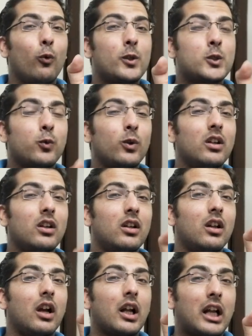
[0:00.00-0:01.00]
which
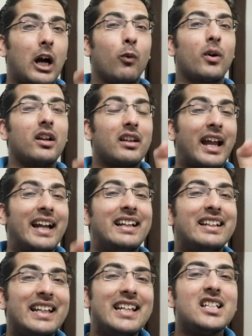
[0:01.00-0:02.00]
will cover
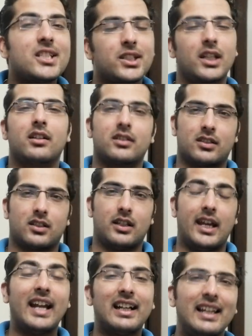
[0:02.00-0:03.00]
19
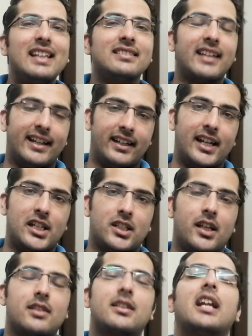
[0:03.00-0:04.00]
shares, at least 19
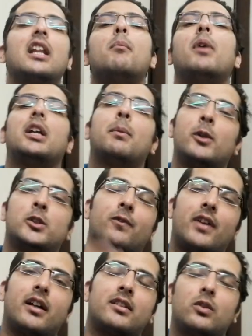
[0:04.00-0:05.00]
shares, and the multiples
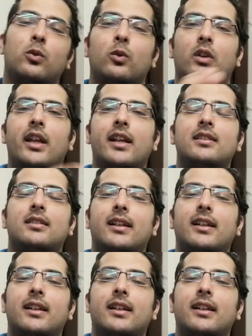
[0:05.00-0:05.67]
of that. So, like,